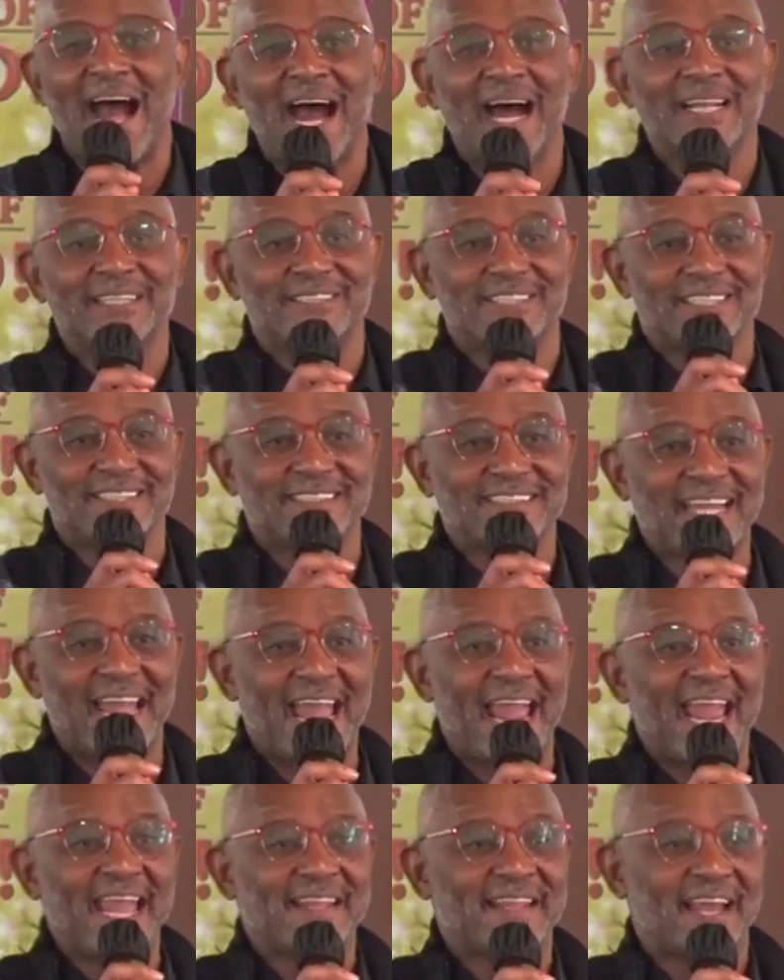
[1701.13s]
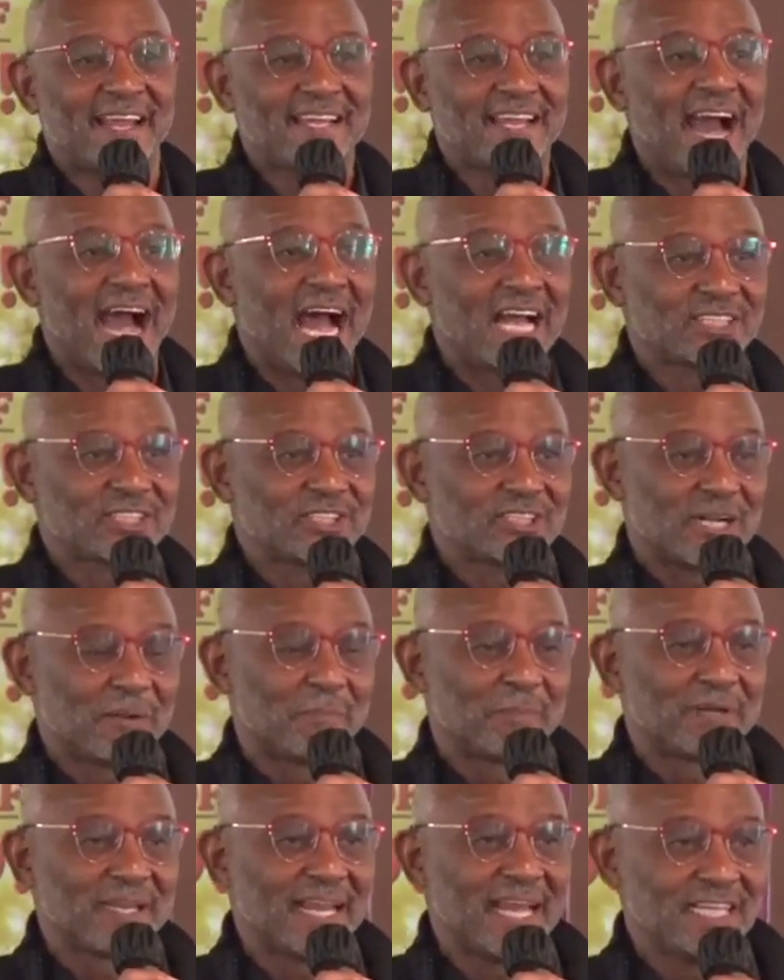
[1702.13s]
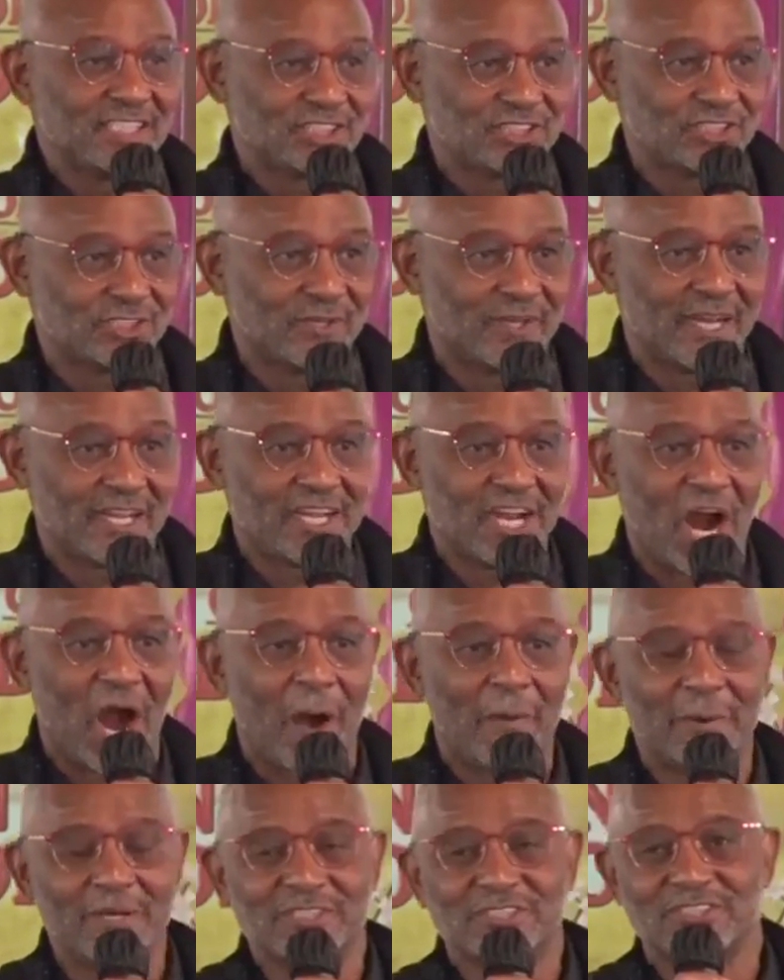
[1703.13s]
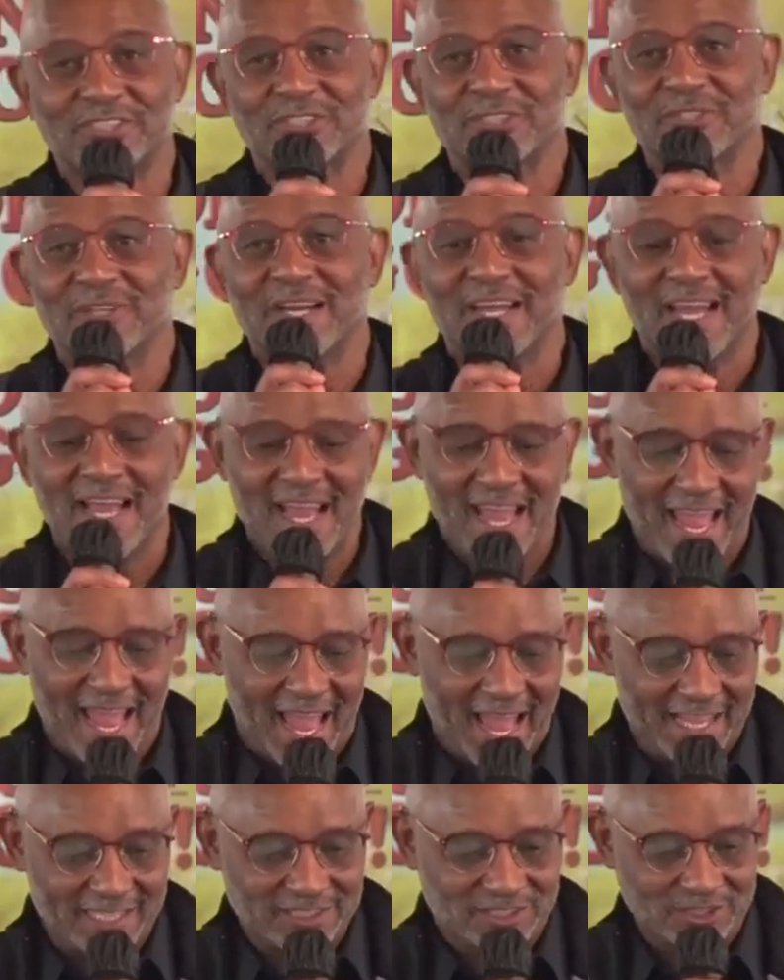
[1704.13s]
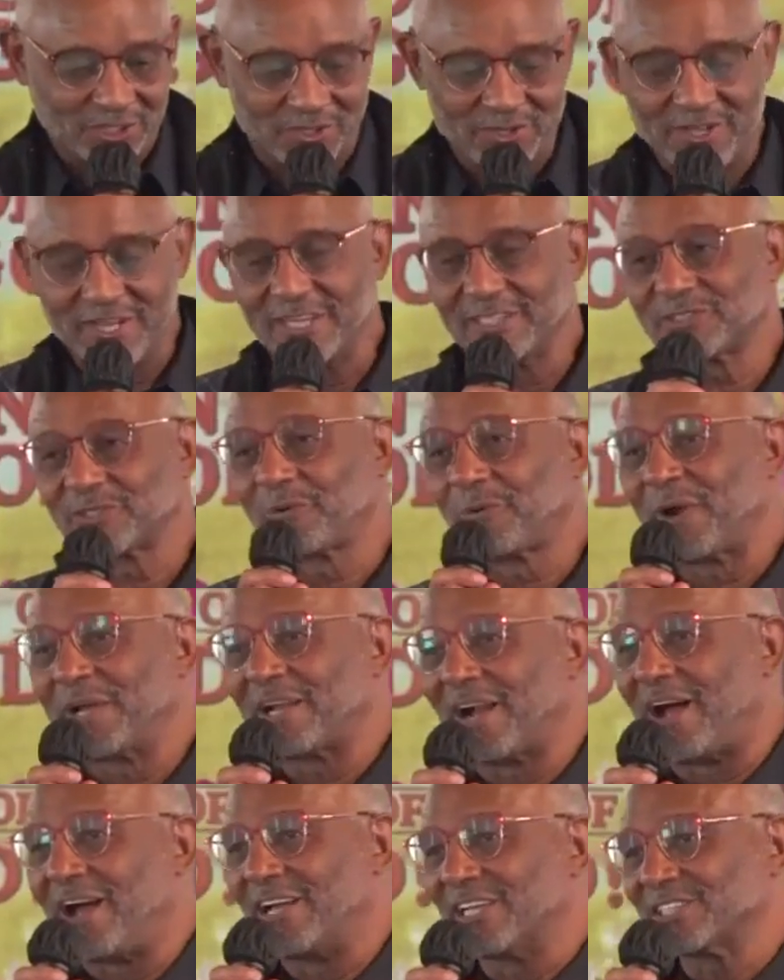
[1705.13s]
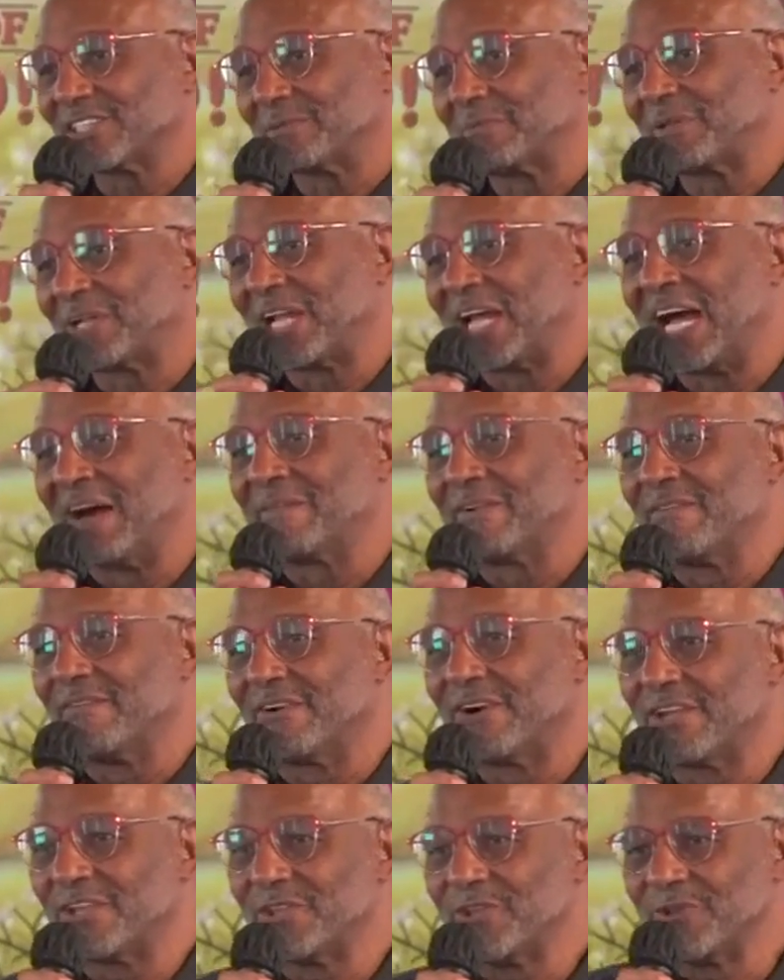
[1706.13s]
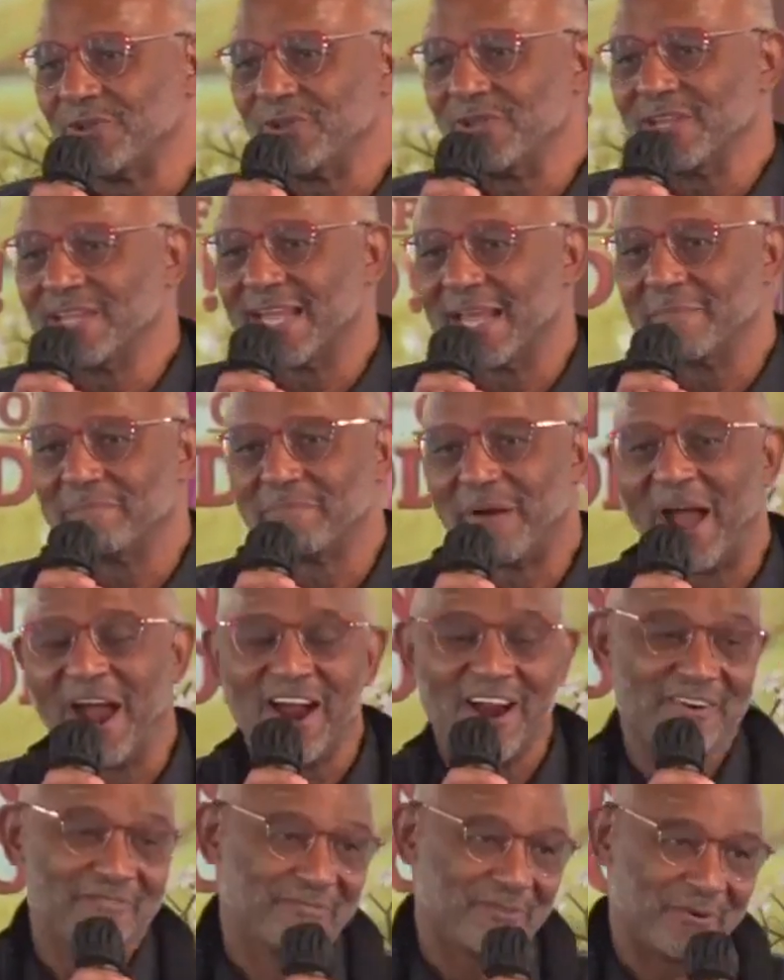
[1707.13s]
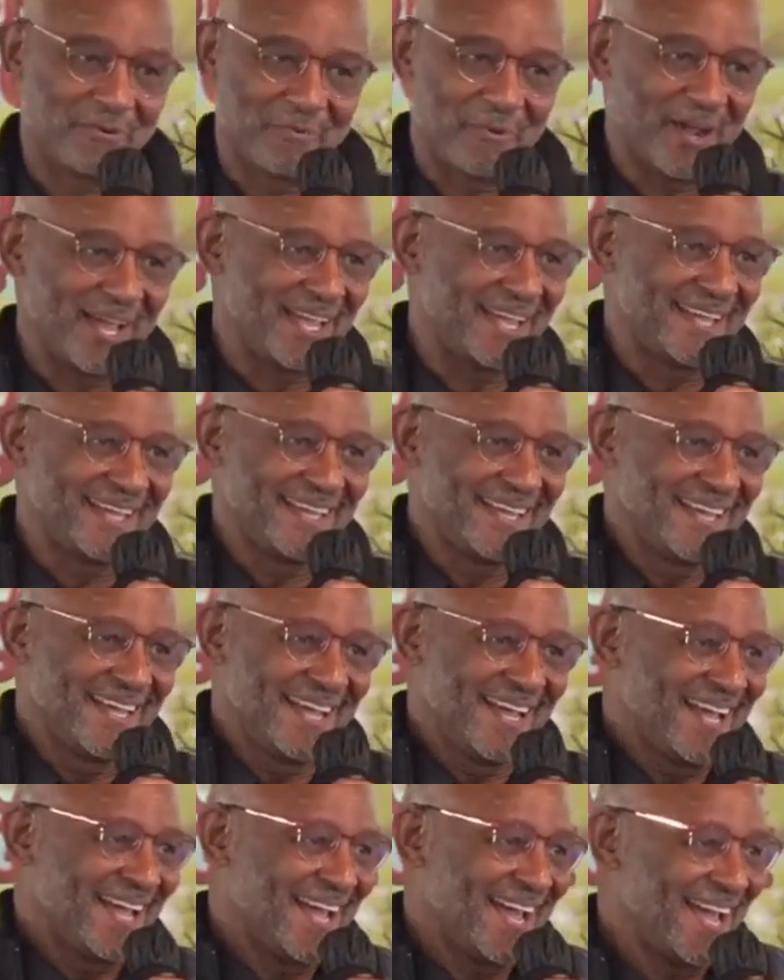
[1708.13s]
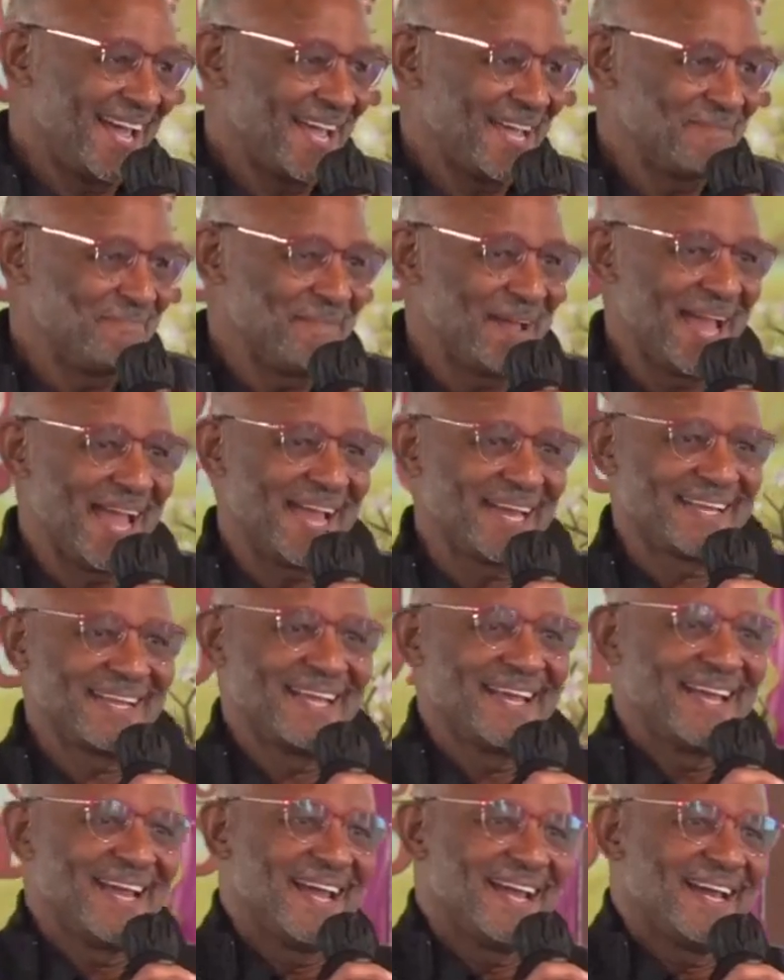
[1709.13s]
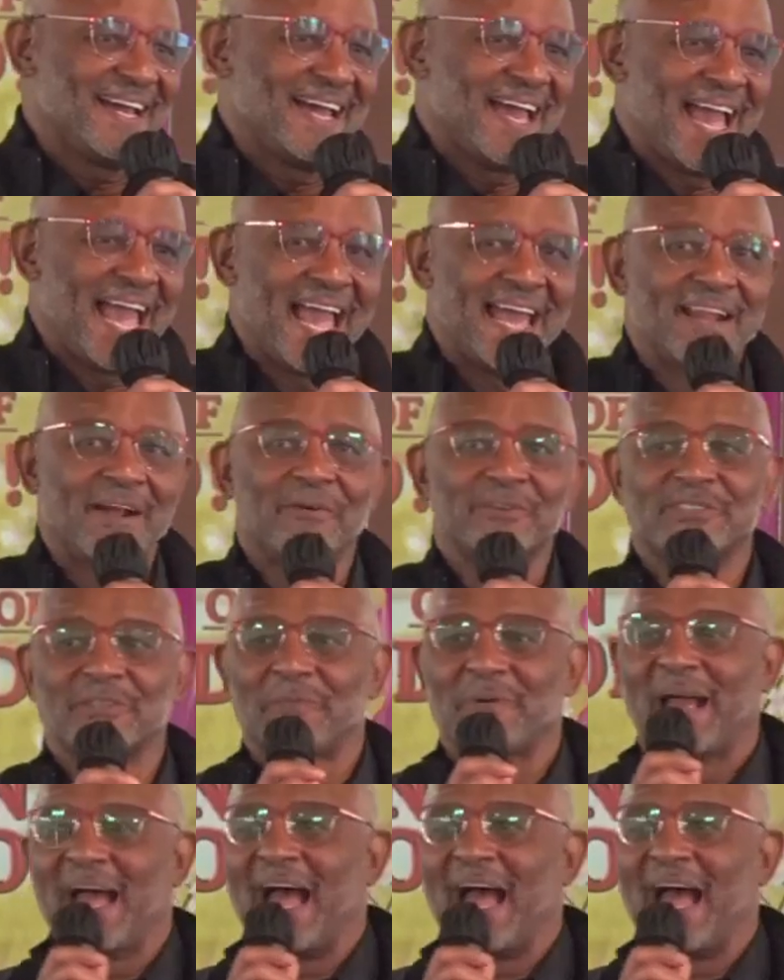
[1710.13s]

today that God's going to bless you and encourage you and show you his great, awesome love in a very unique and powerful way. Amen. And I was behind